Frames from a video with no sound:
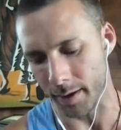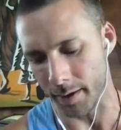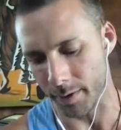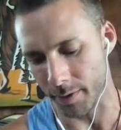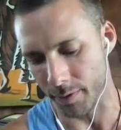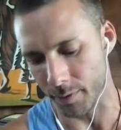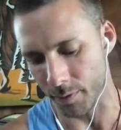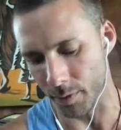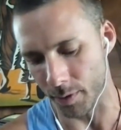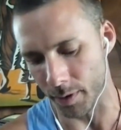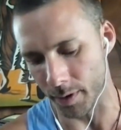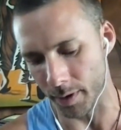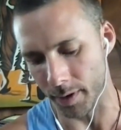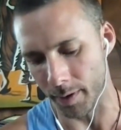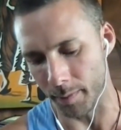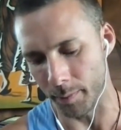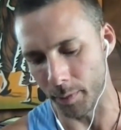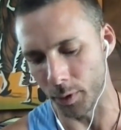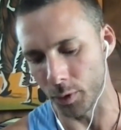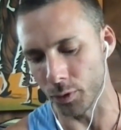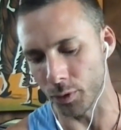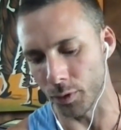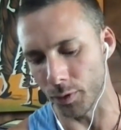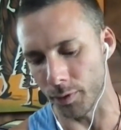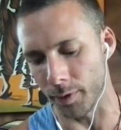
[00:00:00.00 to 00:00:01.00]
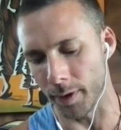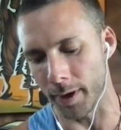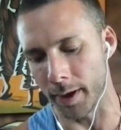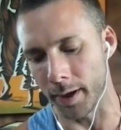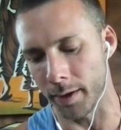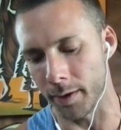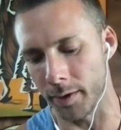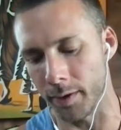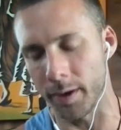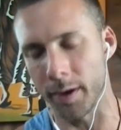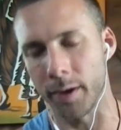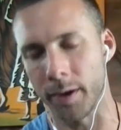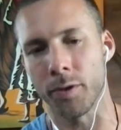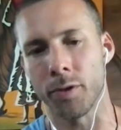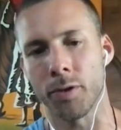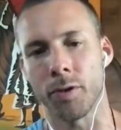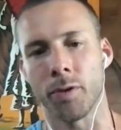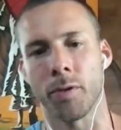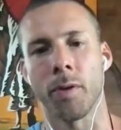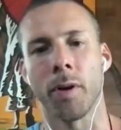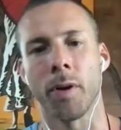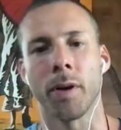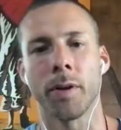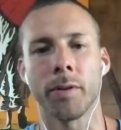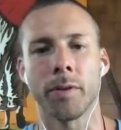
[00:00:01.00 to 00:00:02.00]
through a mutual friend in
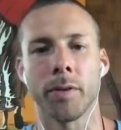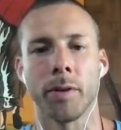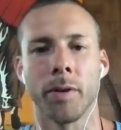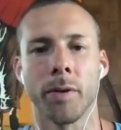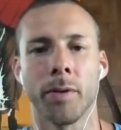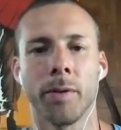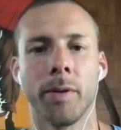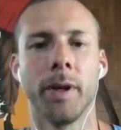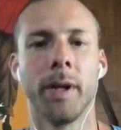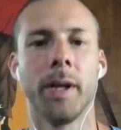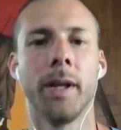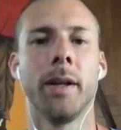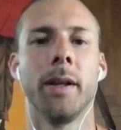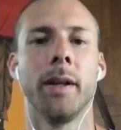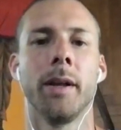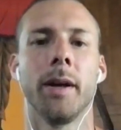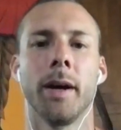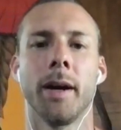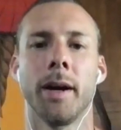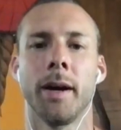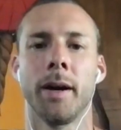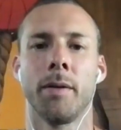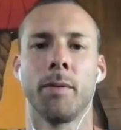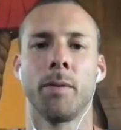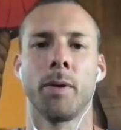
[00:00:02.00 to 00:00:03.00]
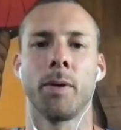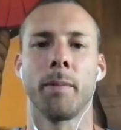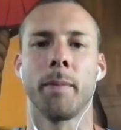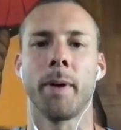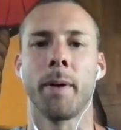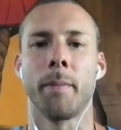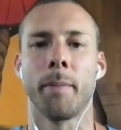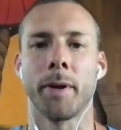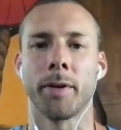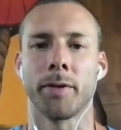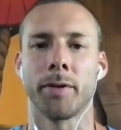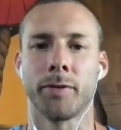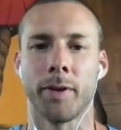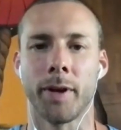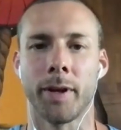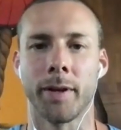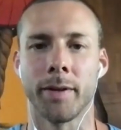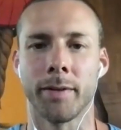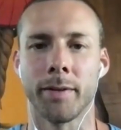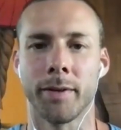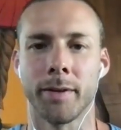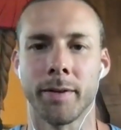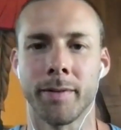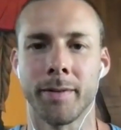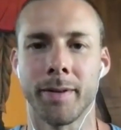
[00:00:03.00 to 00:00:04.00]
Toronto, one of my best
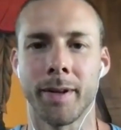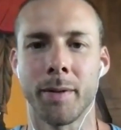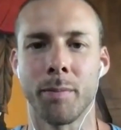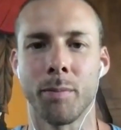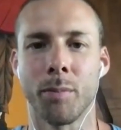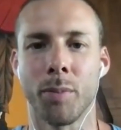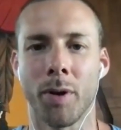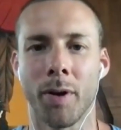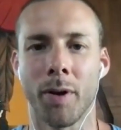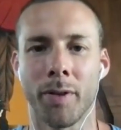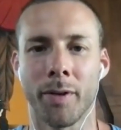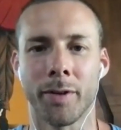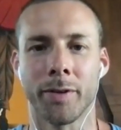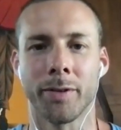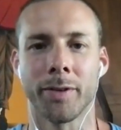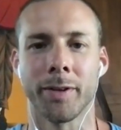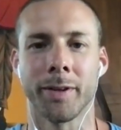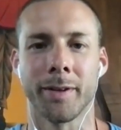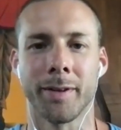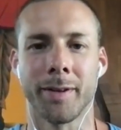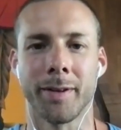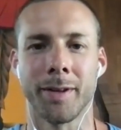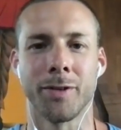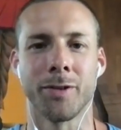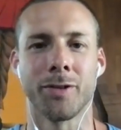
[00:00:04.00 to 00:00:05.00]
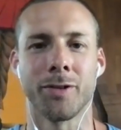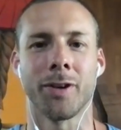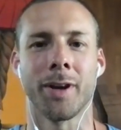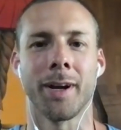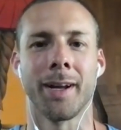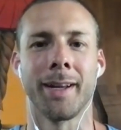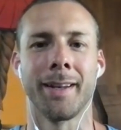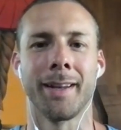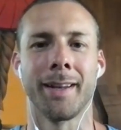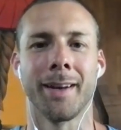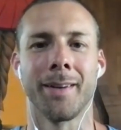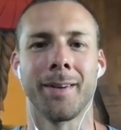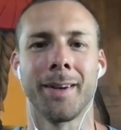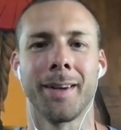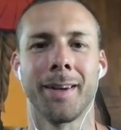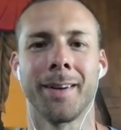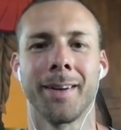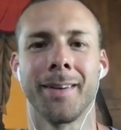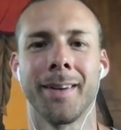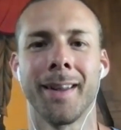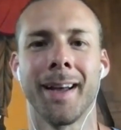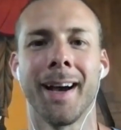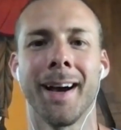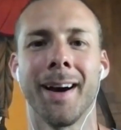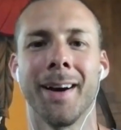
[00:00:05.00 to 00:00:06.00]
friends and brothers in Shine down here
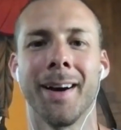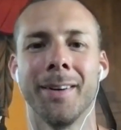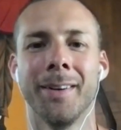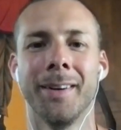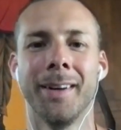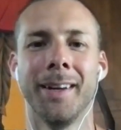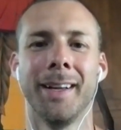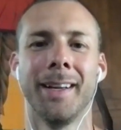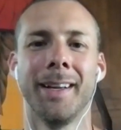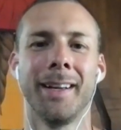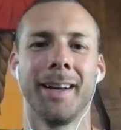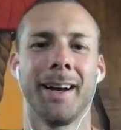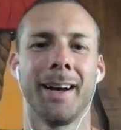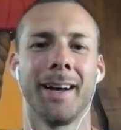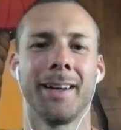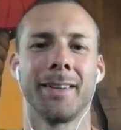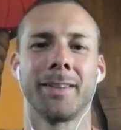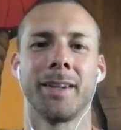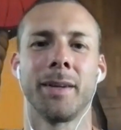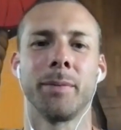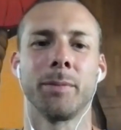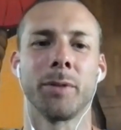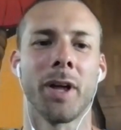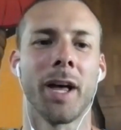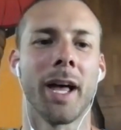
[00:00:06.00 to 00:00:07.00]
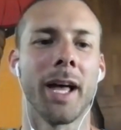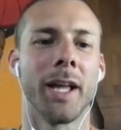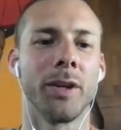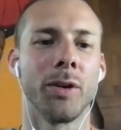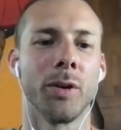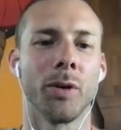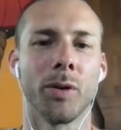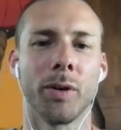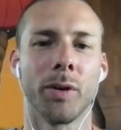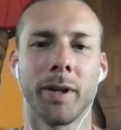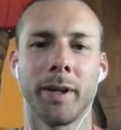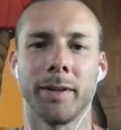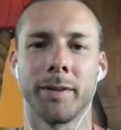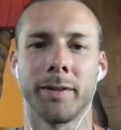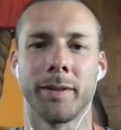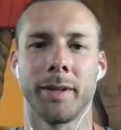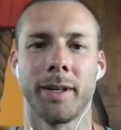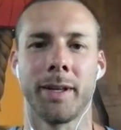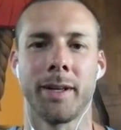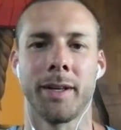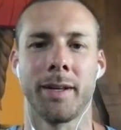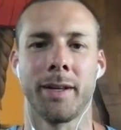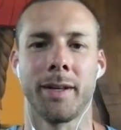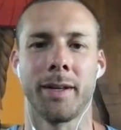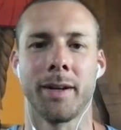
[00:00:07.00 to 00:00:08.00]
now. His name's Eugenio. He's
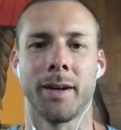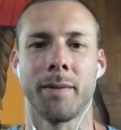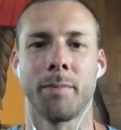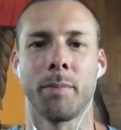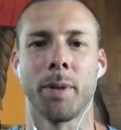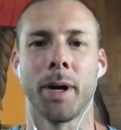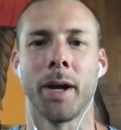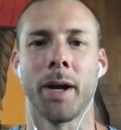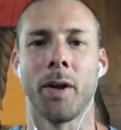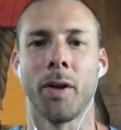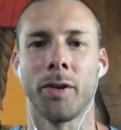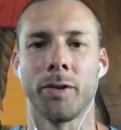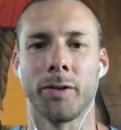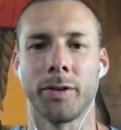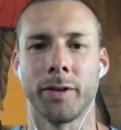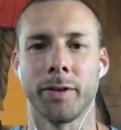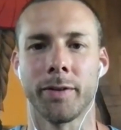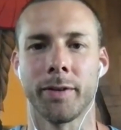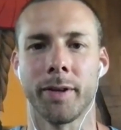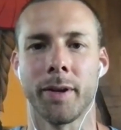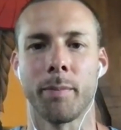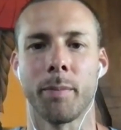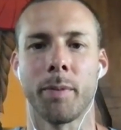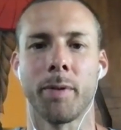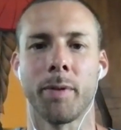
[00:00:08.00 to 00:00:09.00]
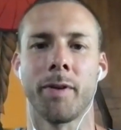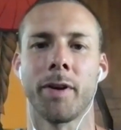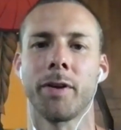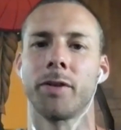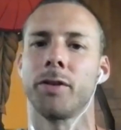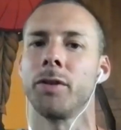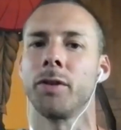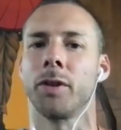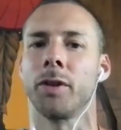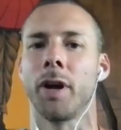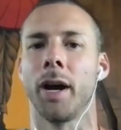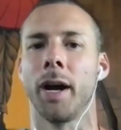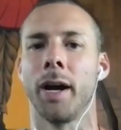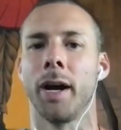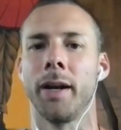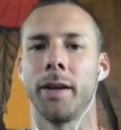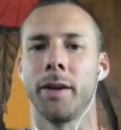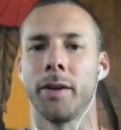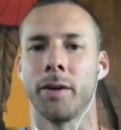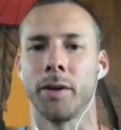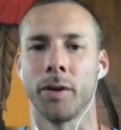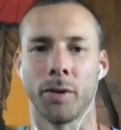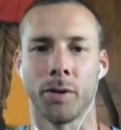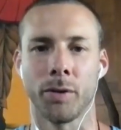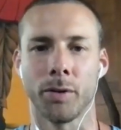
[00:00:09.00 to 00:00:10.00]
a biologist and professional guide
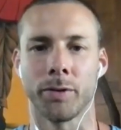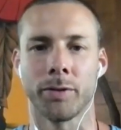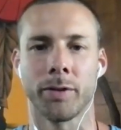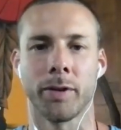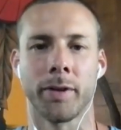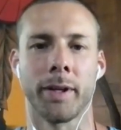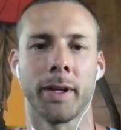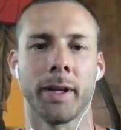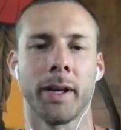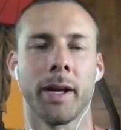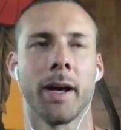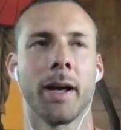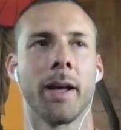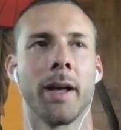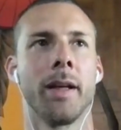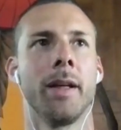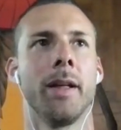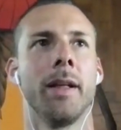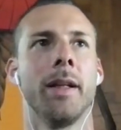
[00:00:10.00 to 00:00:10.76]
here in Costa Rica.